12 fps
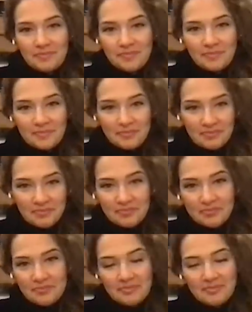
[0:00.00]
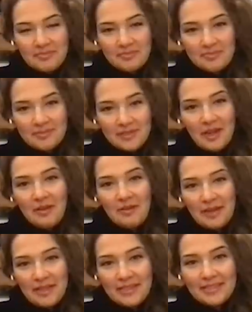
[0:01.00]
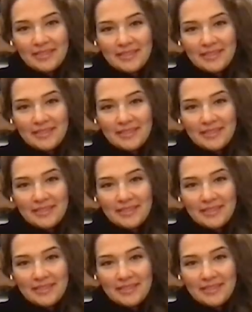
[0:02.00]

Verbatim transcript: Yeah. So all right.